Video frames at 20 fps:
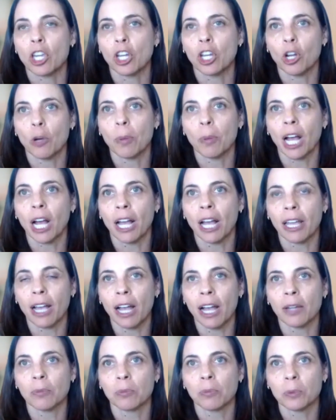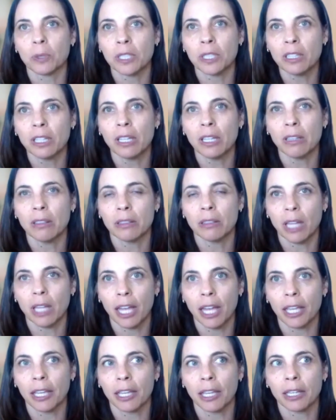but I really
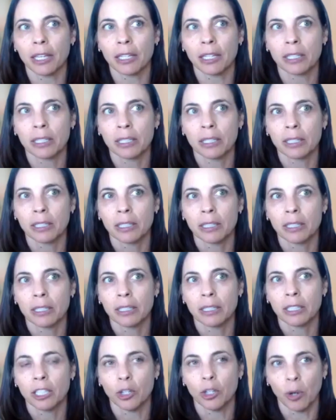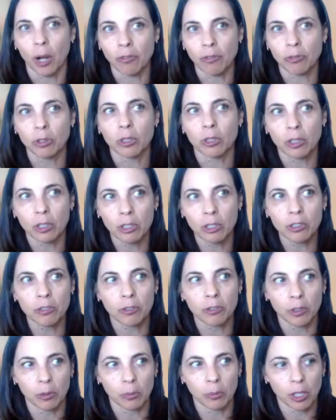like, I've
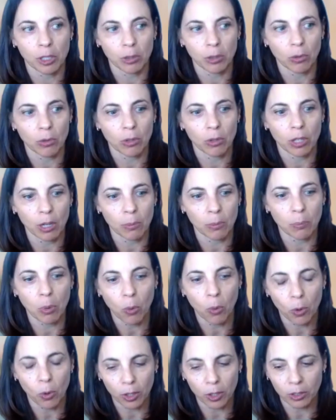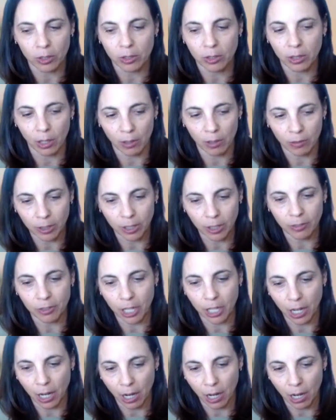learned from you the importance of
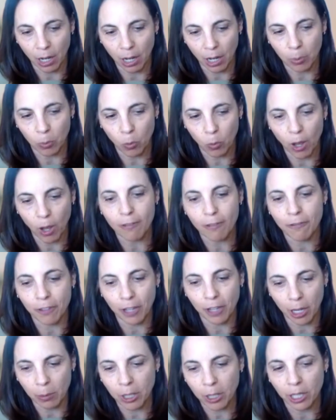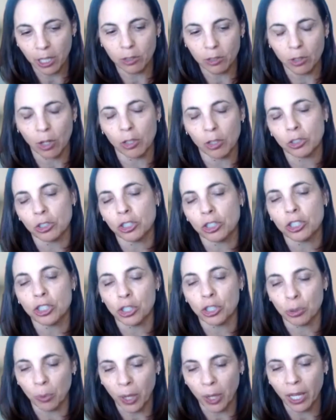lifting up what families are
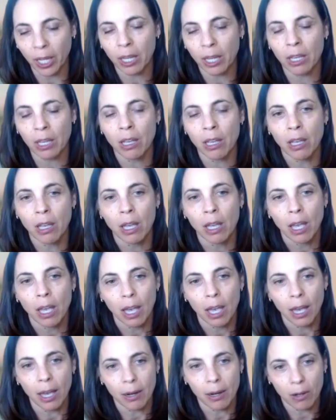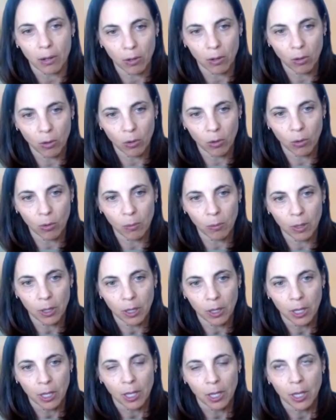doing at
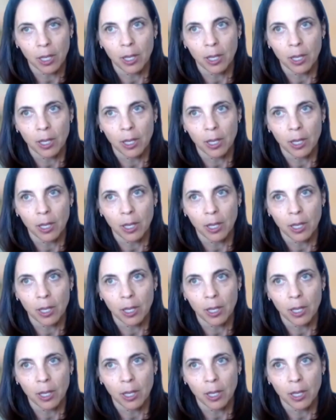home,